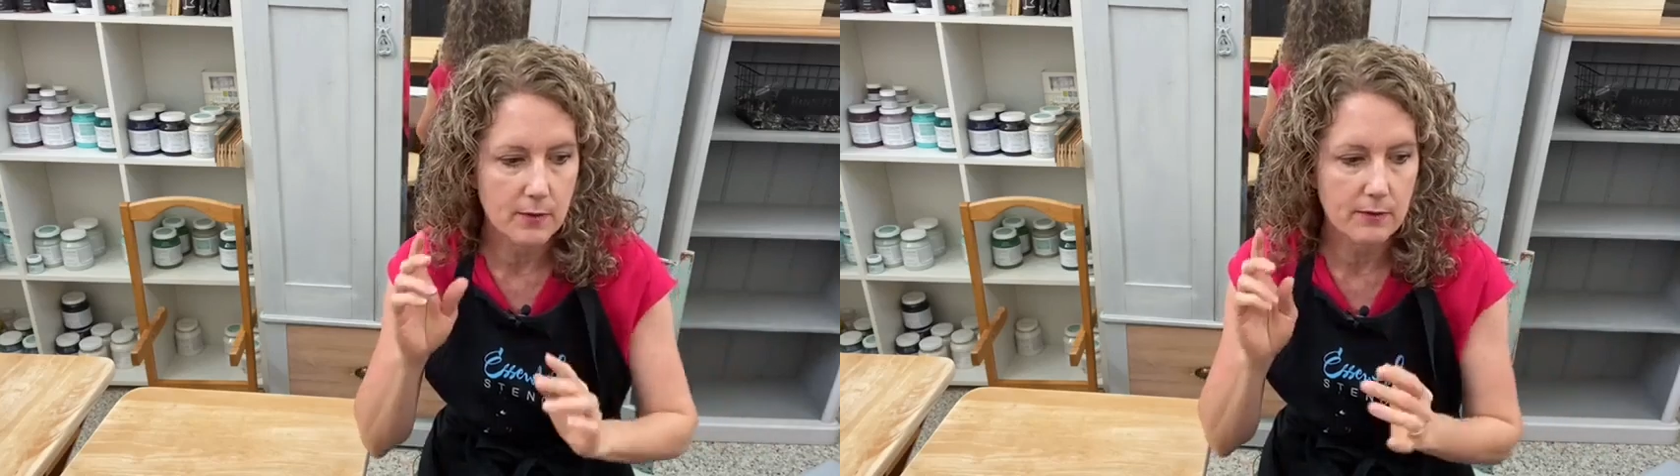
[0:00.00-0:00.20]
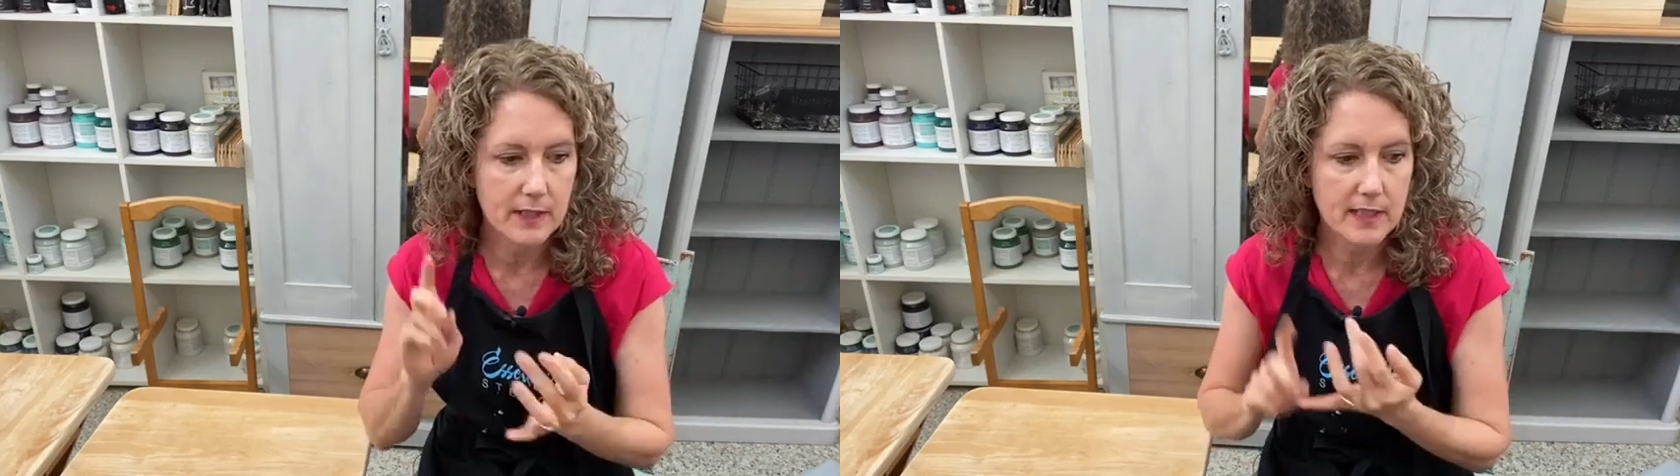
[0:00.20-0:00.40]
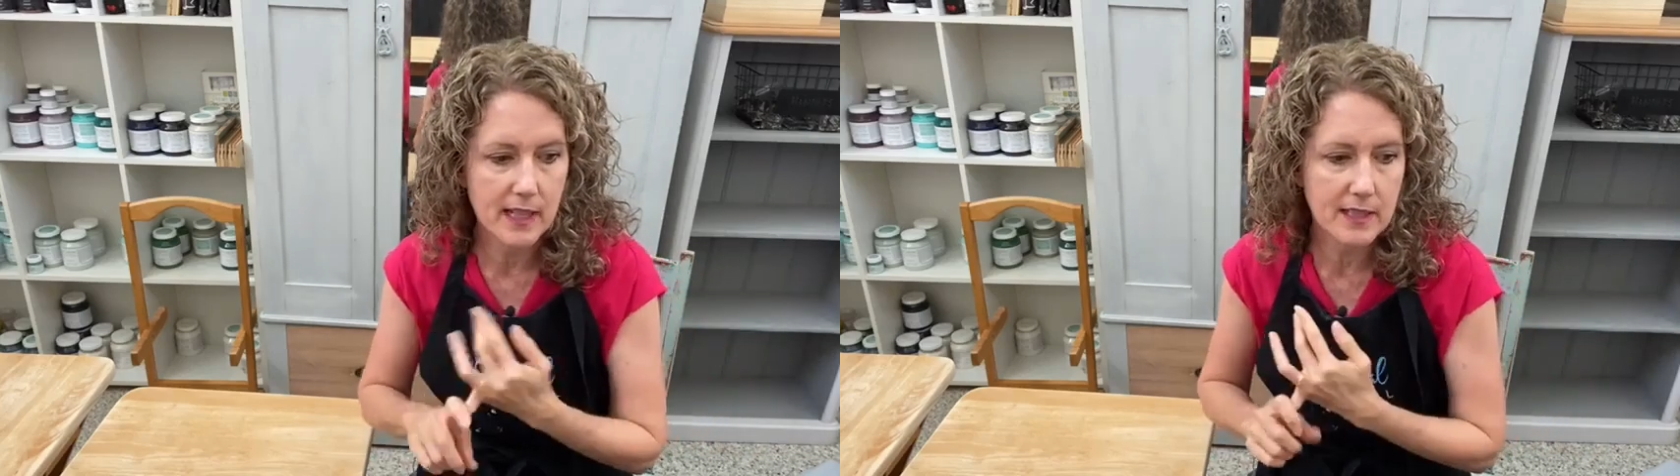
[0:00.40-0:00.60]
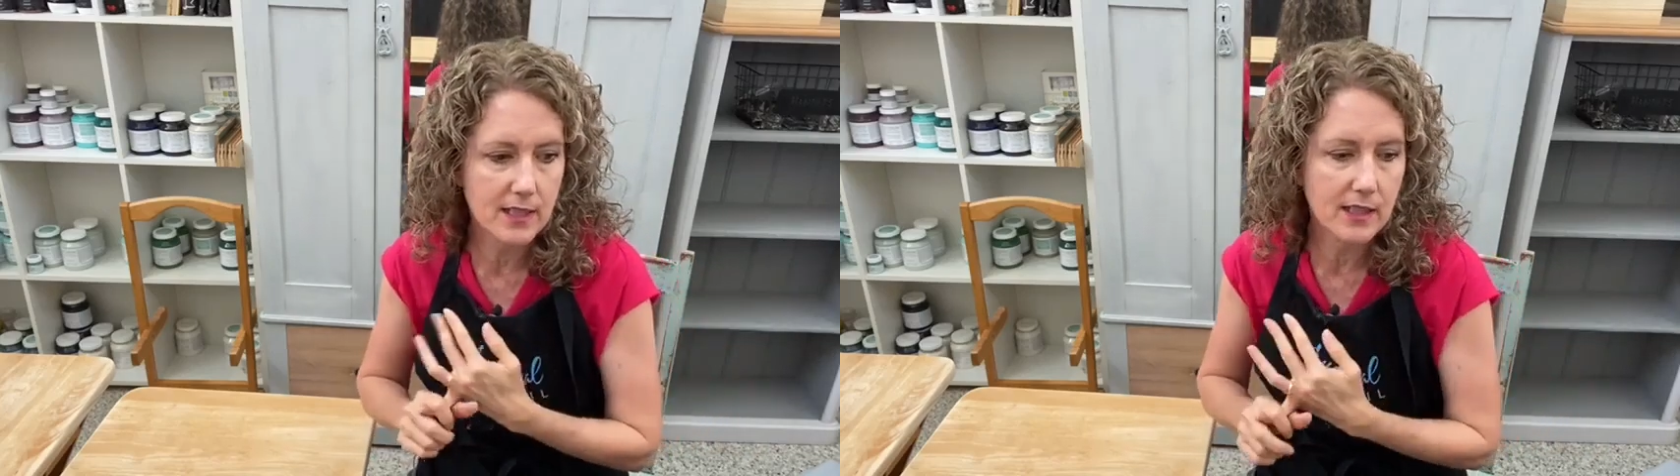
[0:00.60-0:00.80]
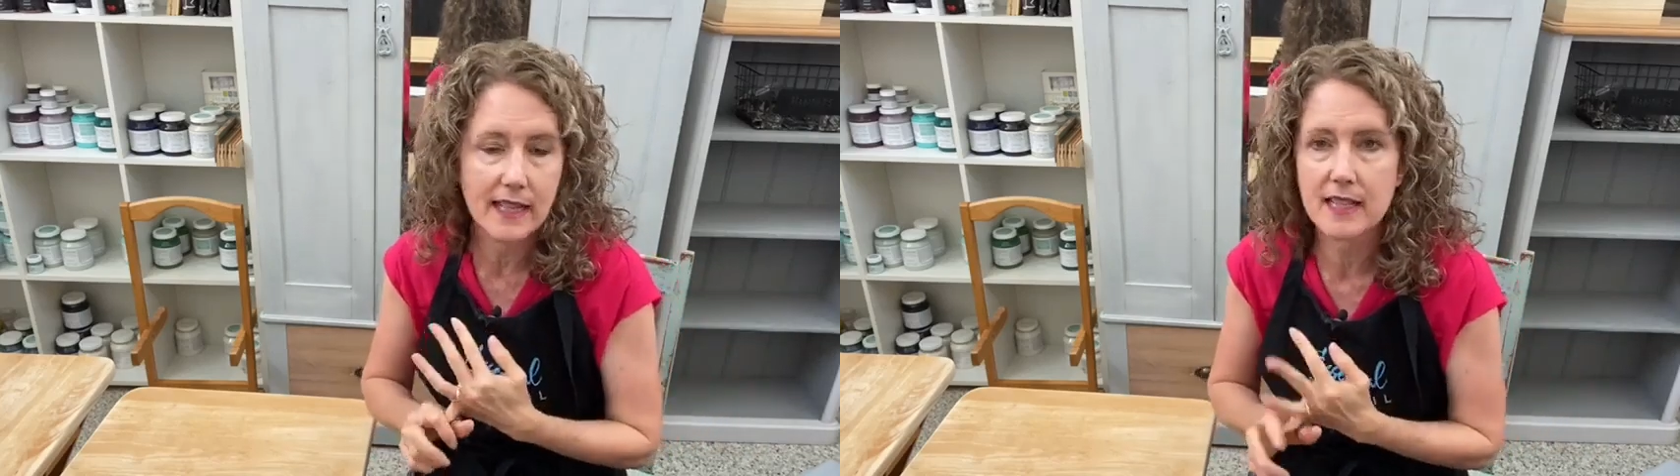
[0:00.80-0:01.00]
some of the
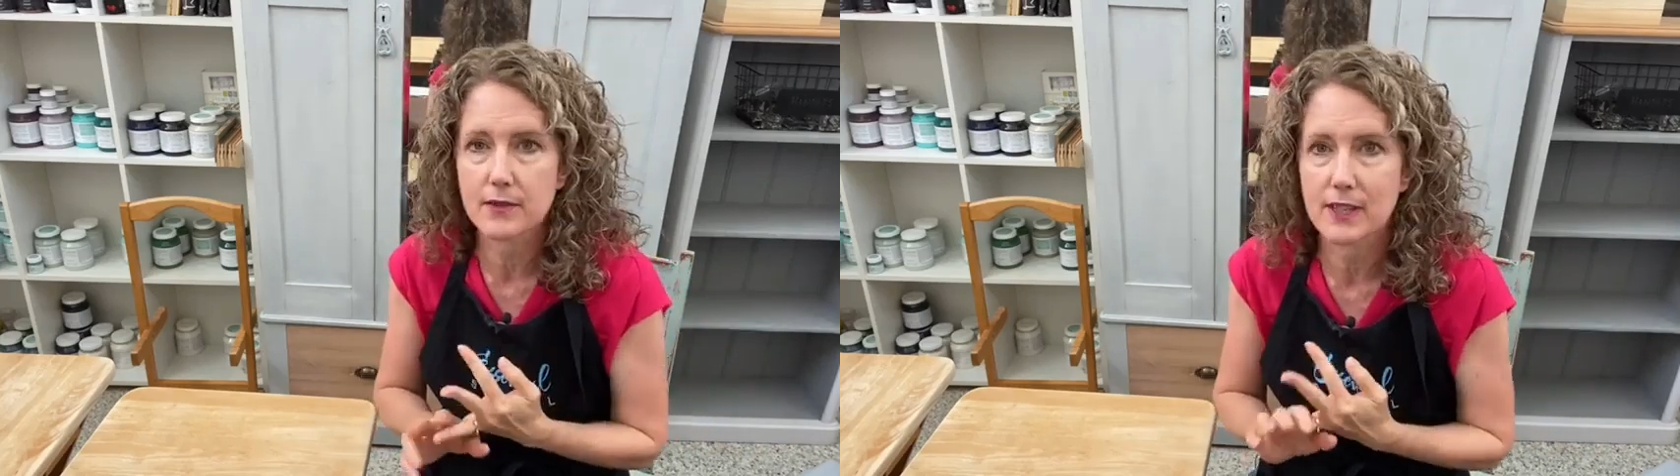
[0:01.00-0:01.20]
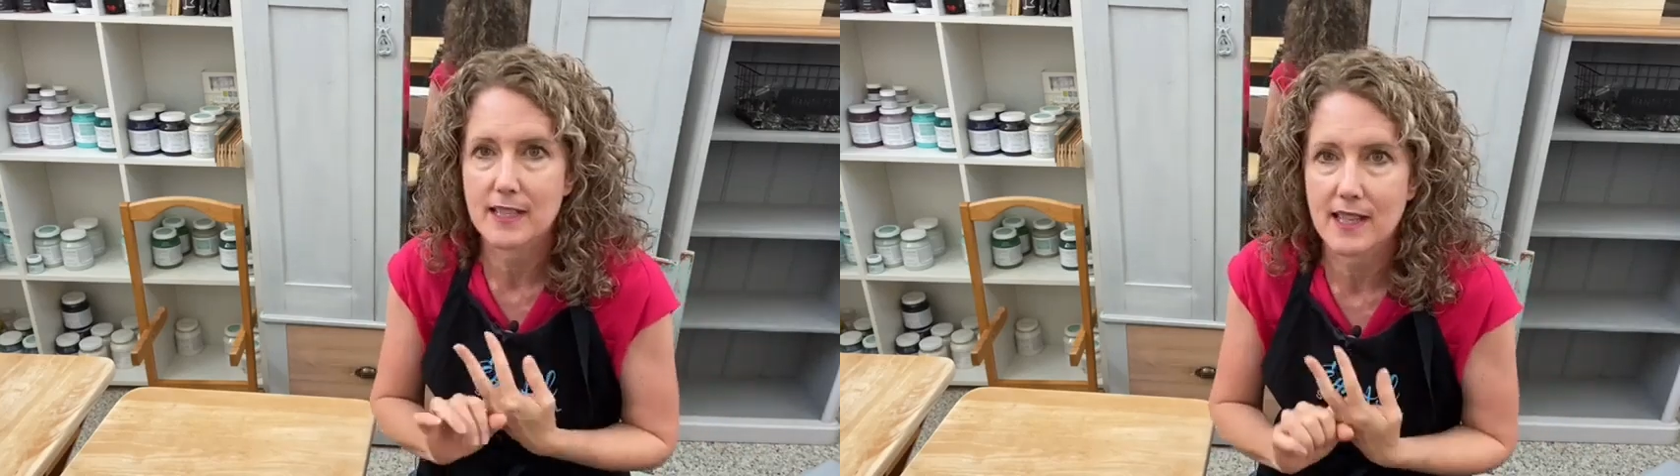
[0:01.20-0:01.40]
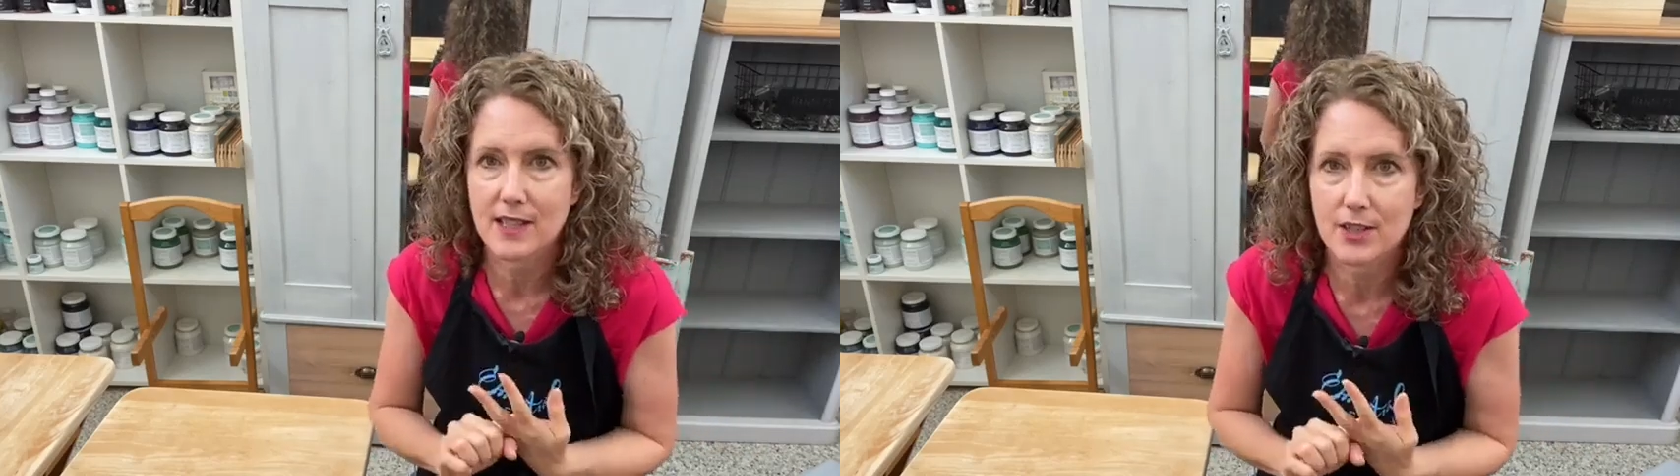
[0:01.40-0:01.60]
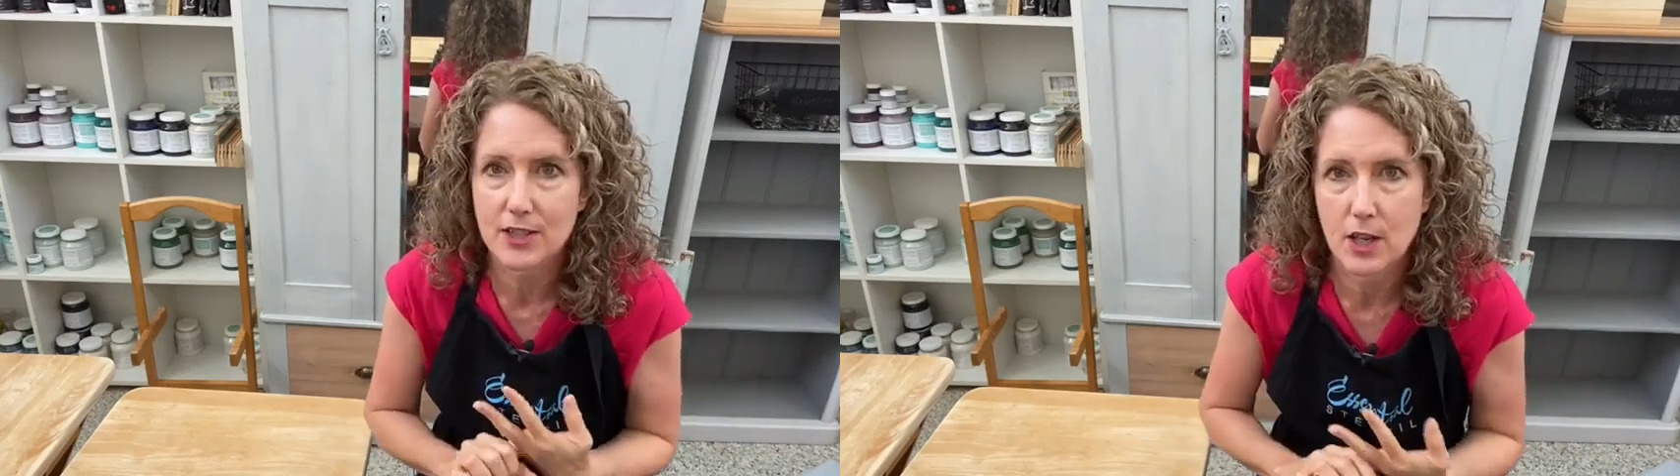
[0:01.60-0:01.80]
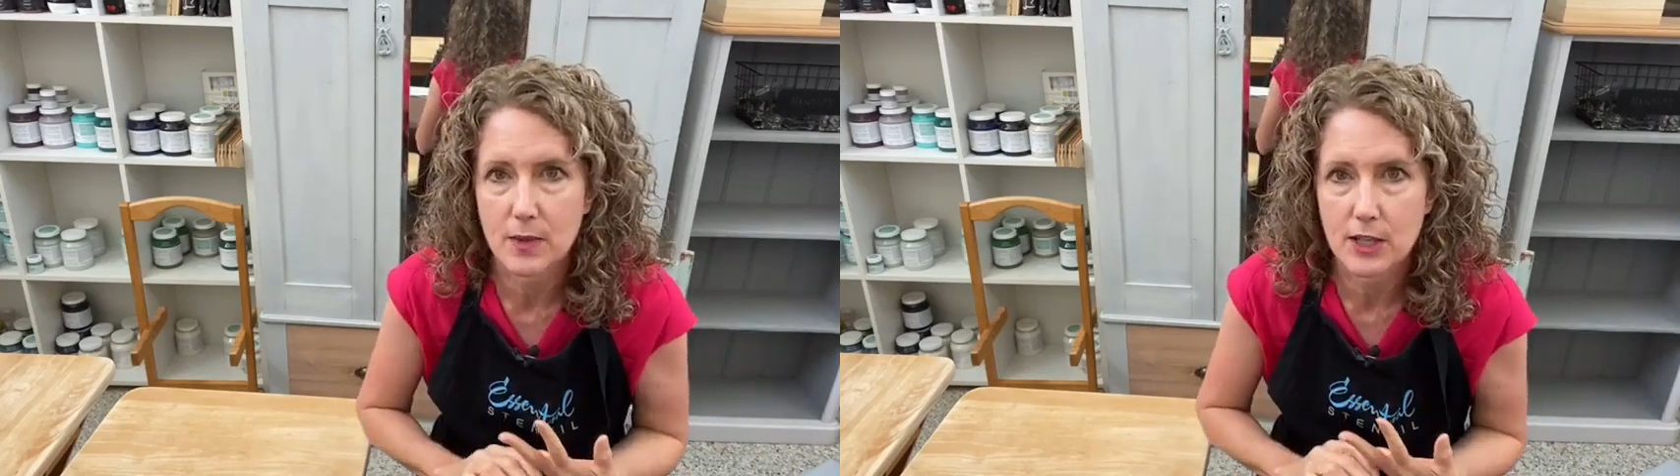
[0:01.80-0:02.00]
stencil links for the stencils
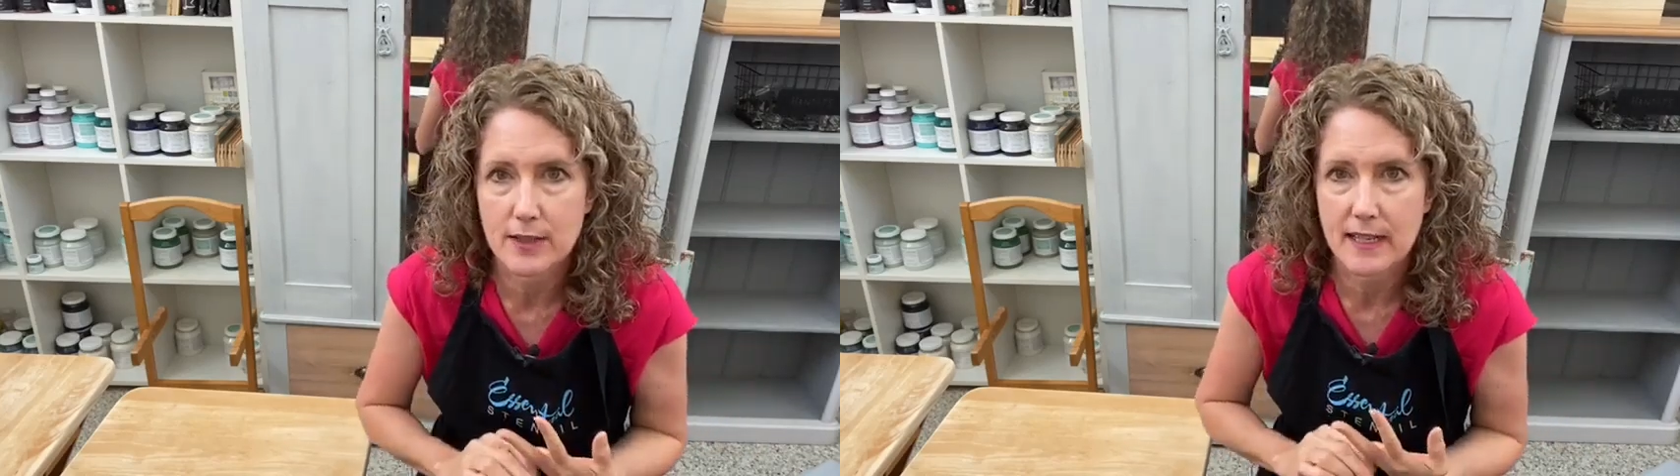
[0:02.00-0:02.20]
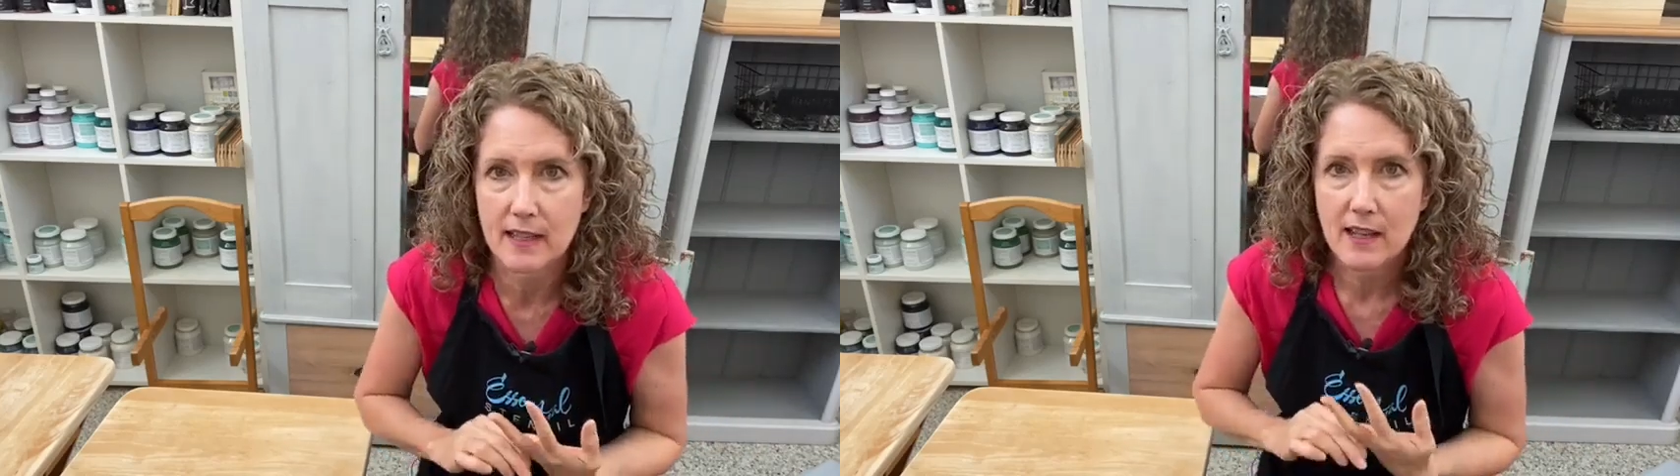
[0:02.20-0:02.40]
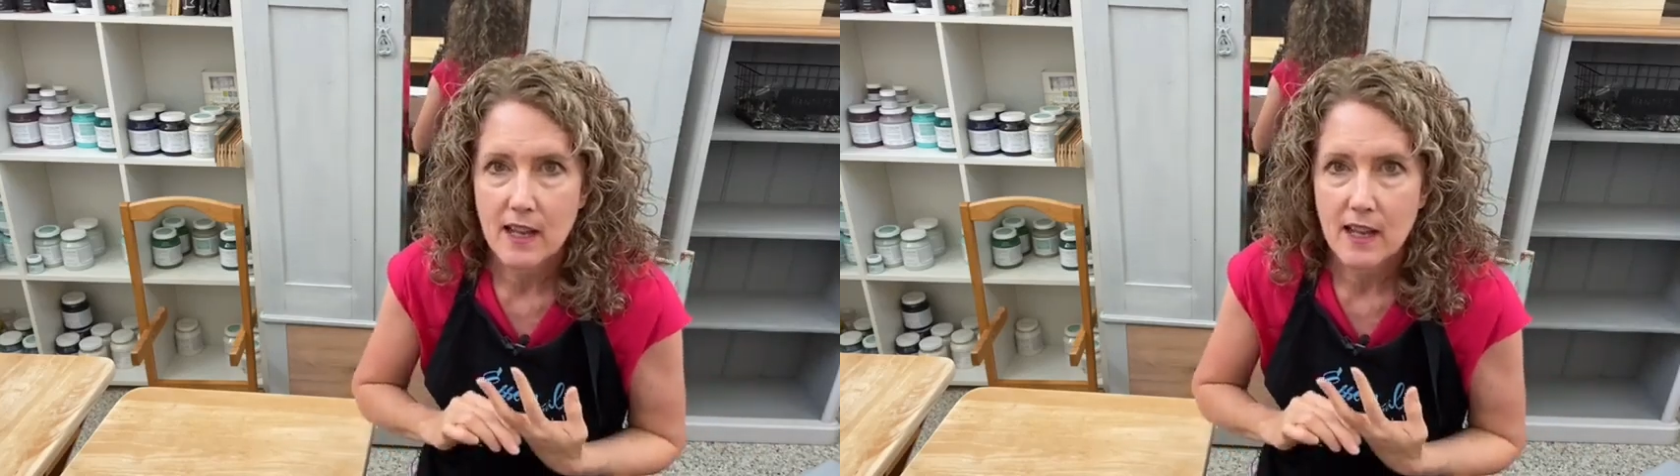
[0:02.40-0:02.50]
I'll be using.